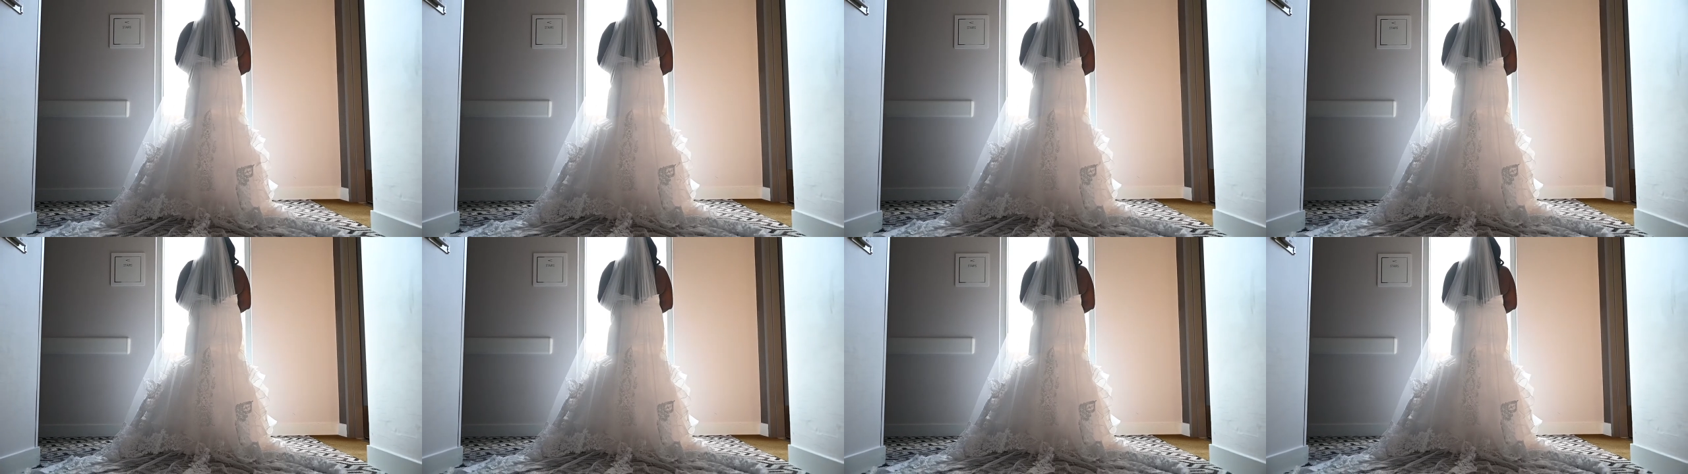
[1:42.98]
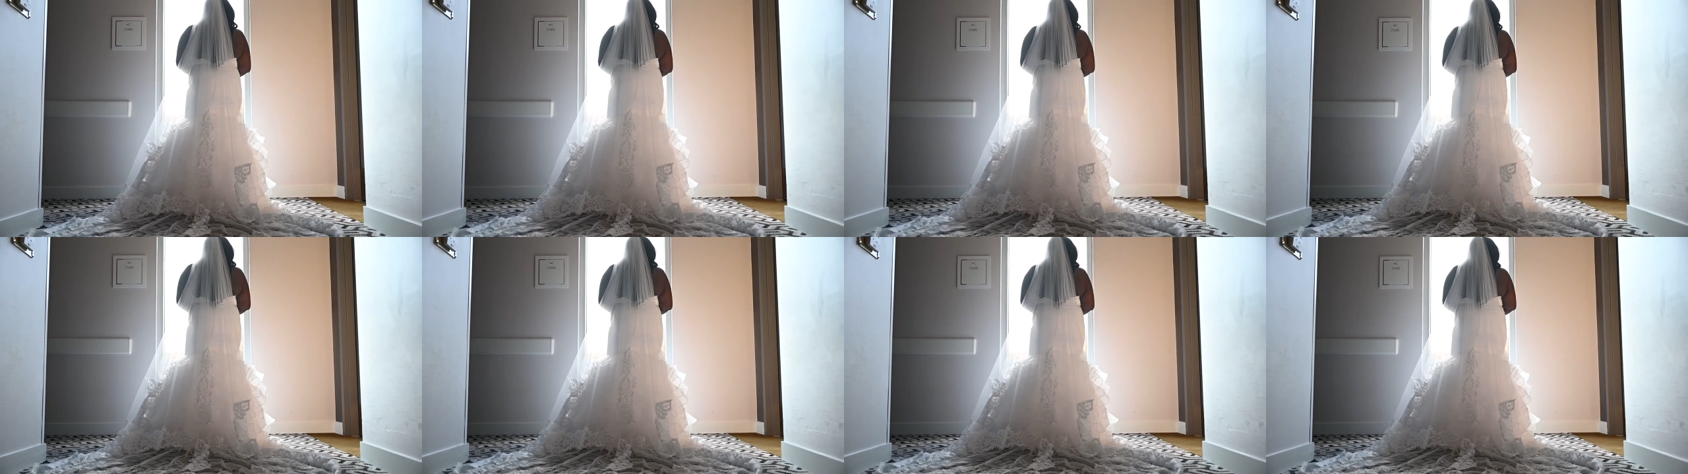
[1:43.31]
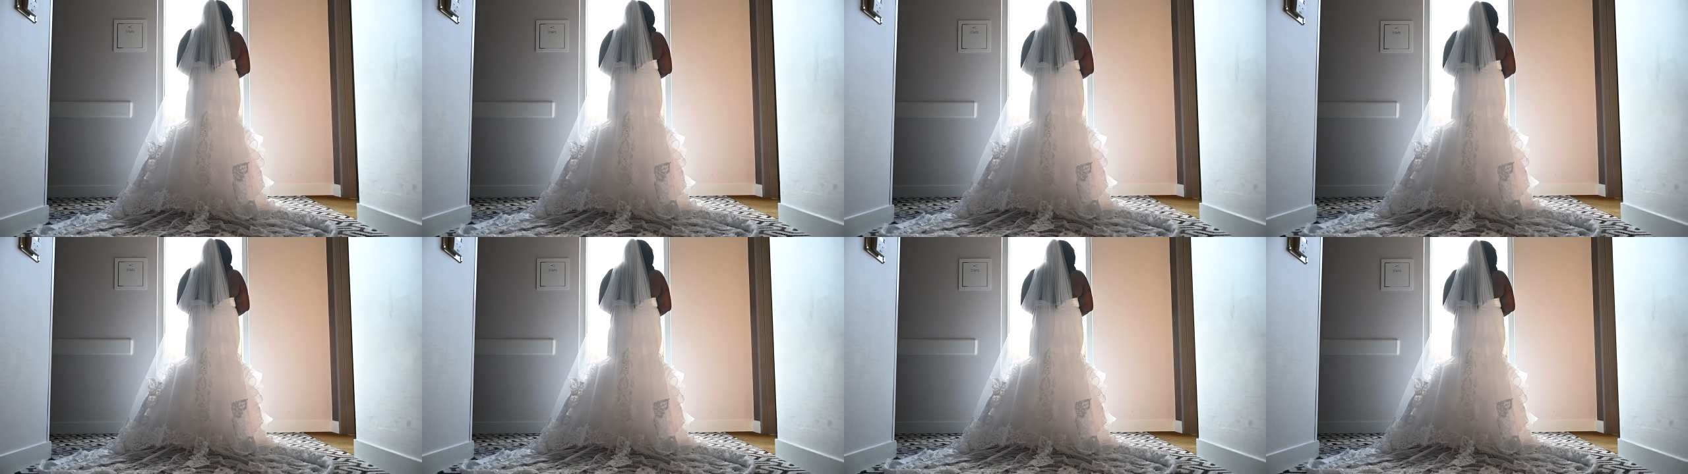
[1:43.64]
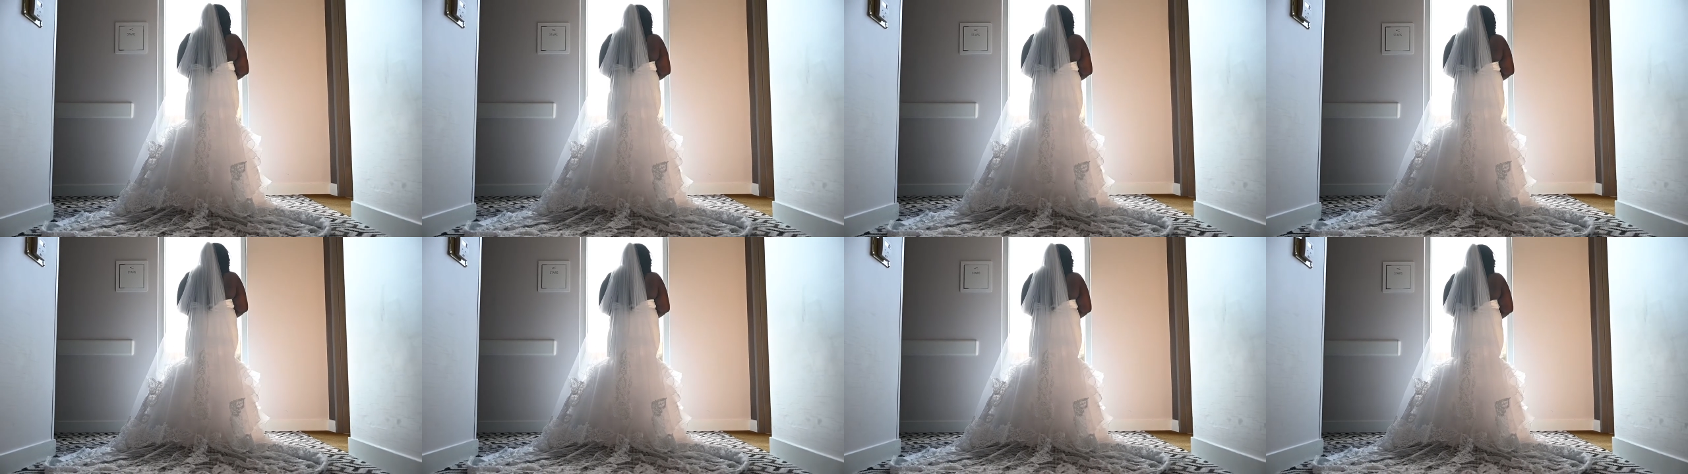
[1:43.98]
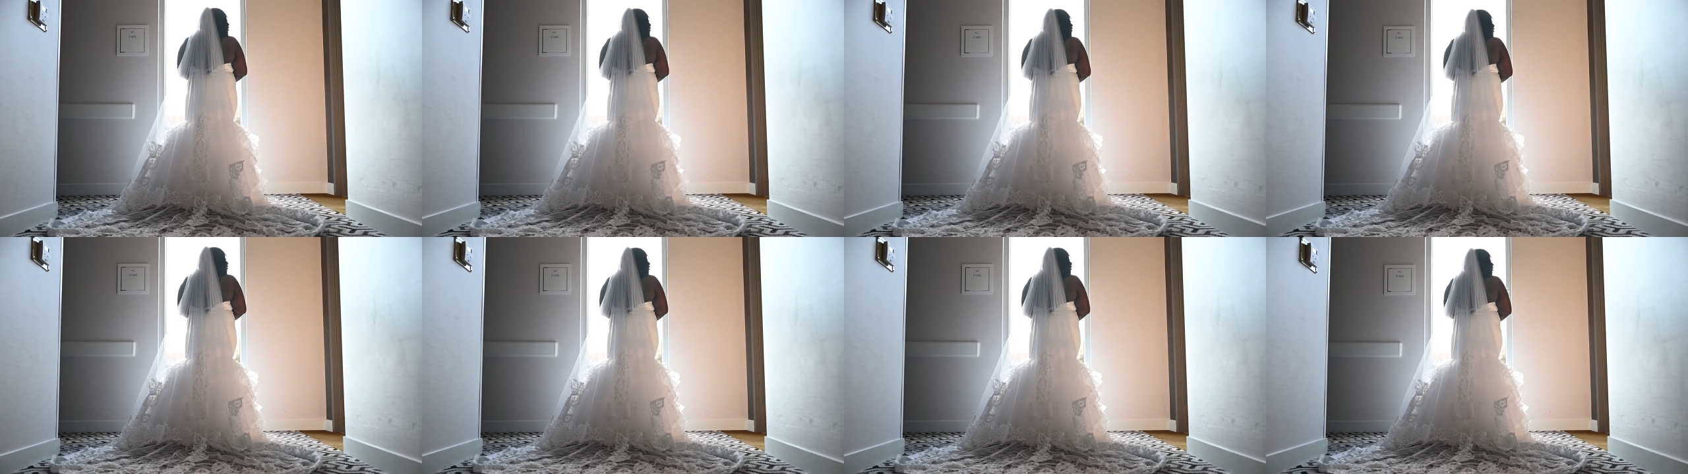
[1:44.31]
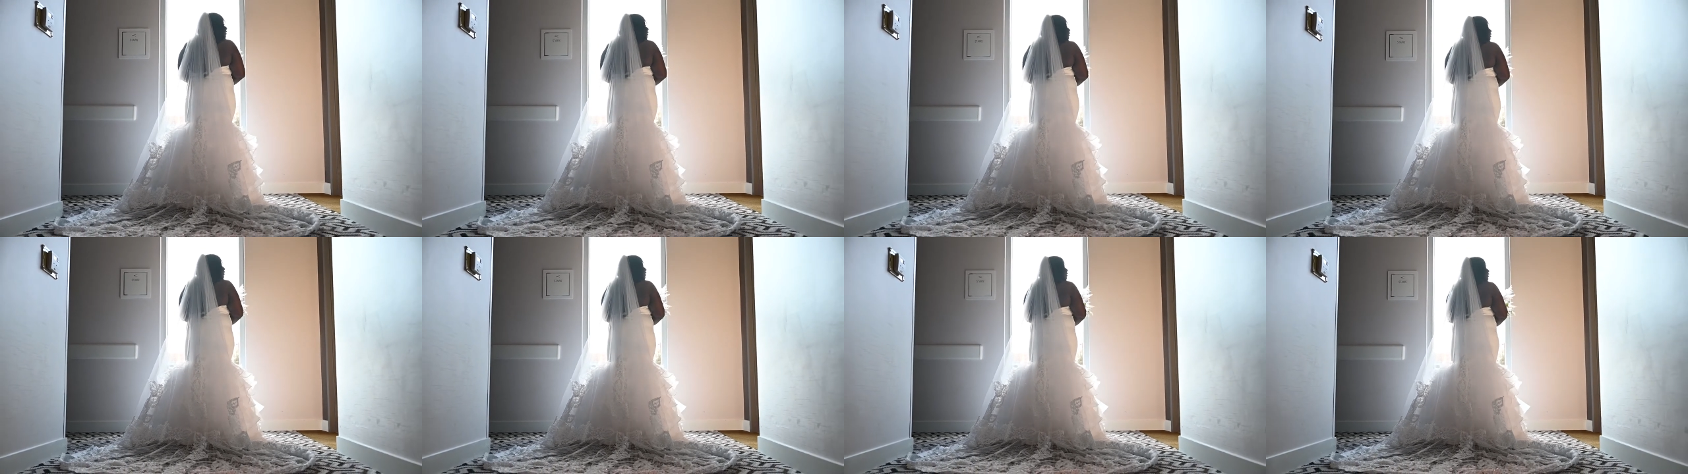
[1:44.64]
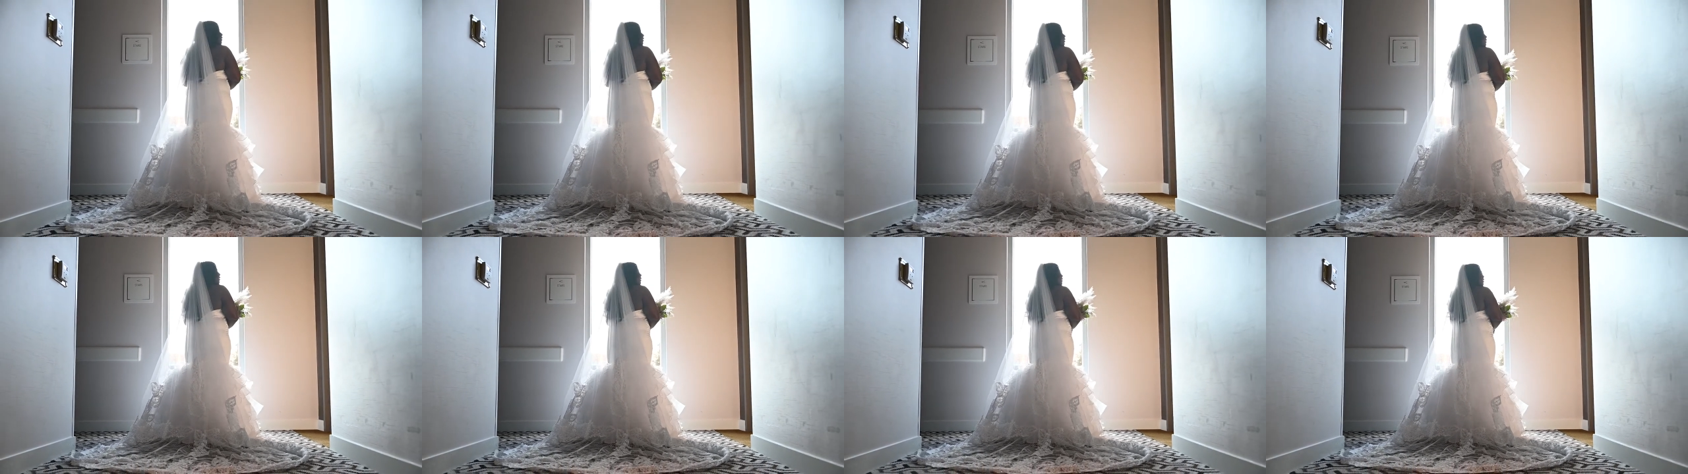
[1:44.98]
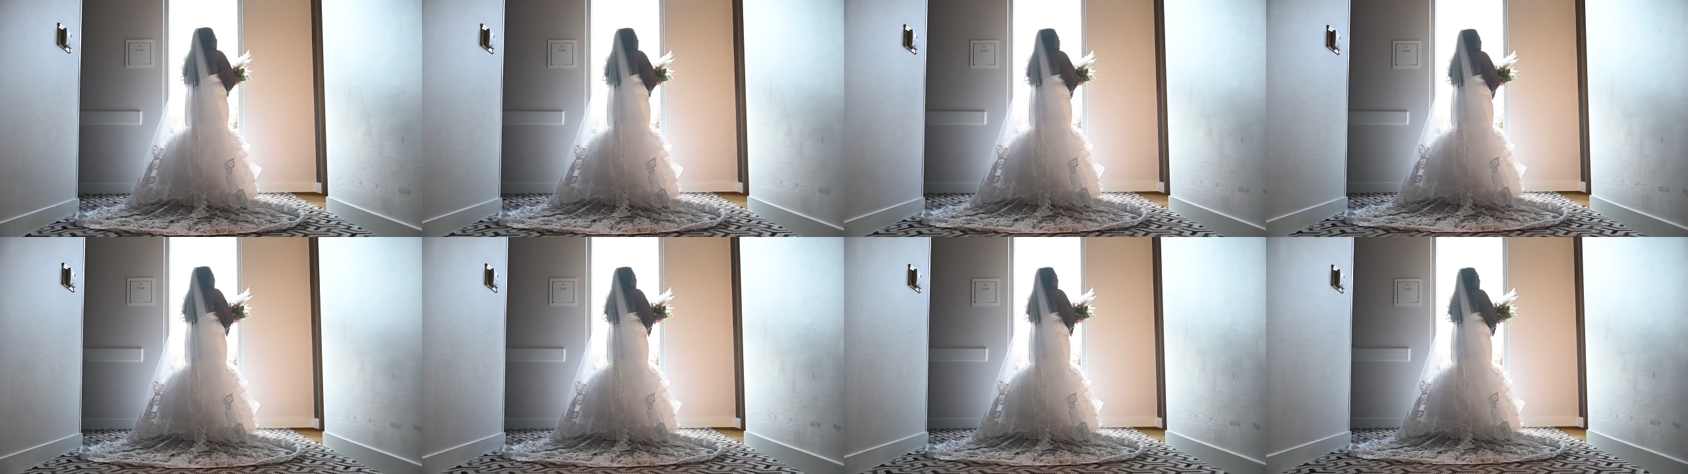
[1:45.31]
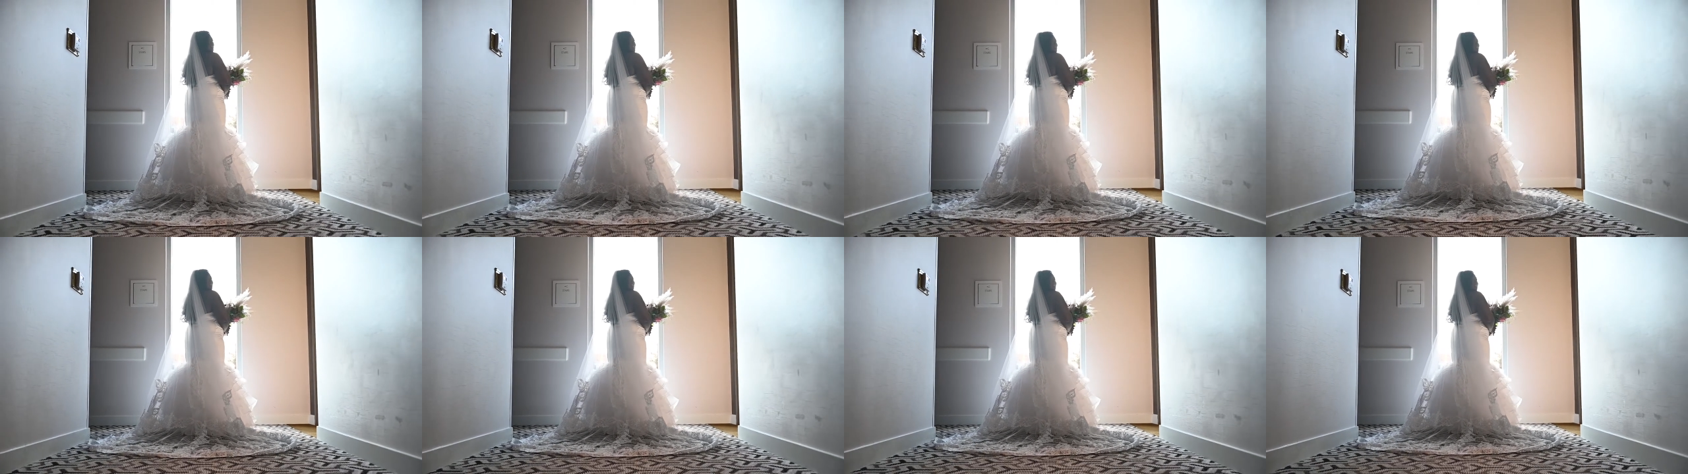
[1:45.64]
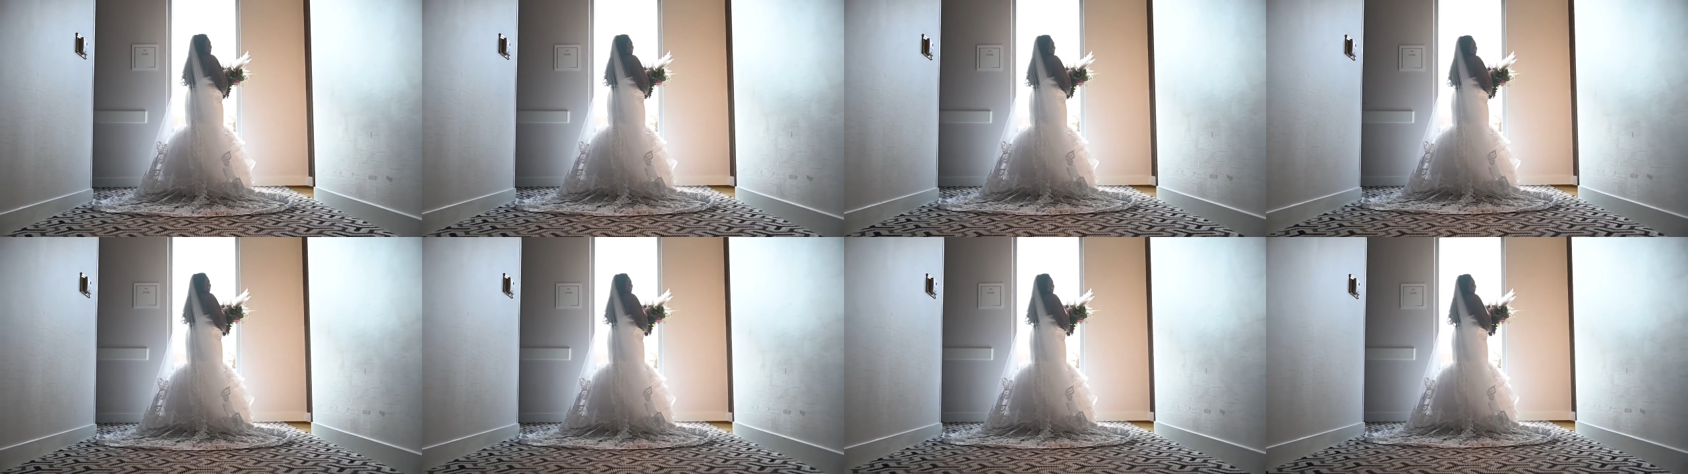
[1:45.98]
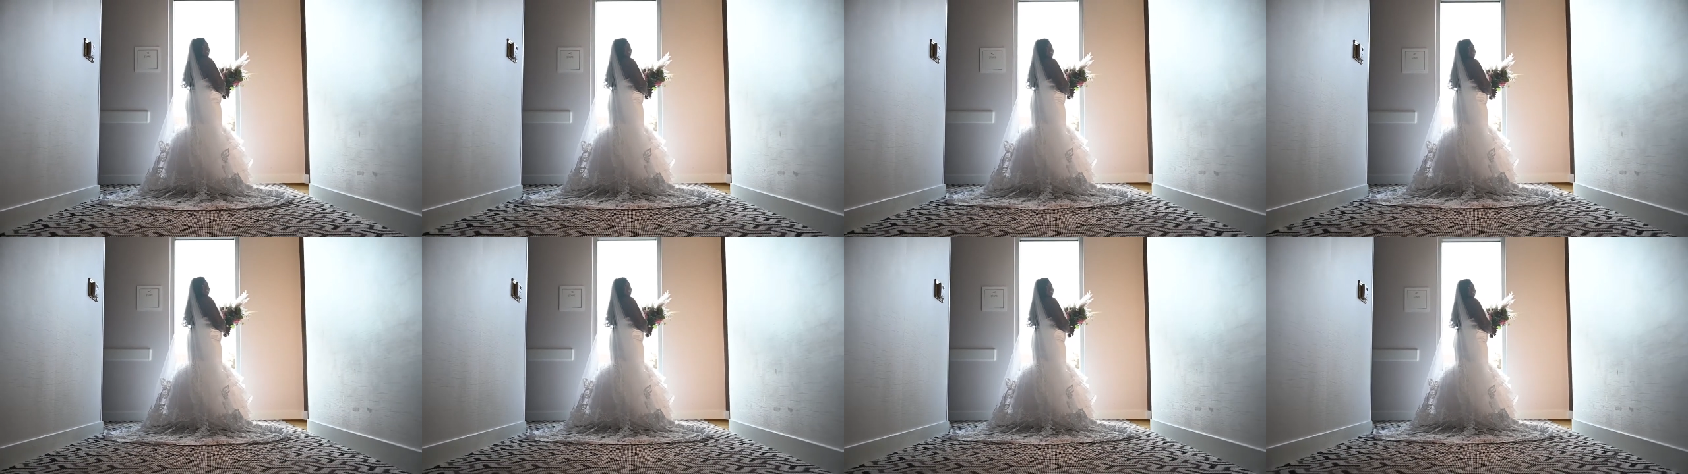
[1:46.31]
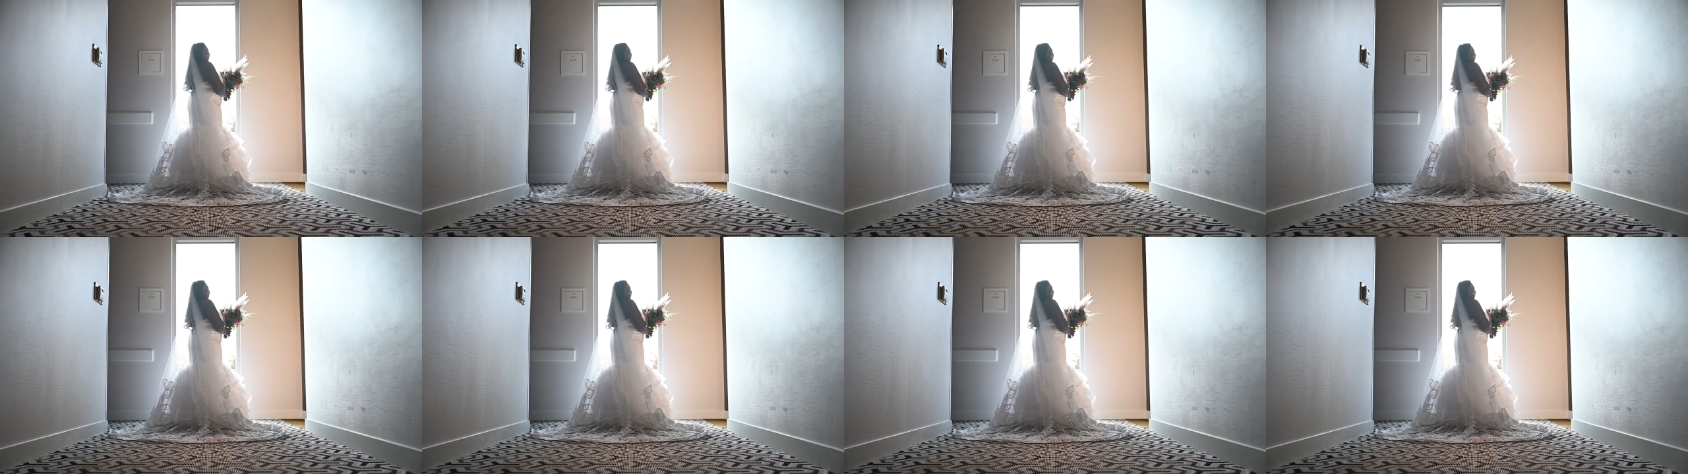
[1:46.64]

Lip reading: (no speaker visible)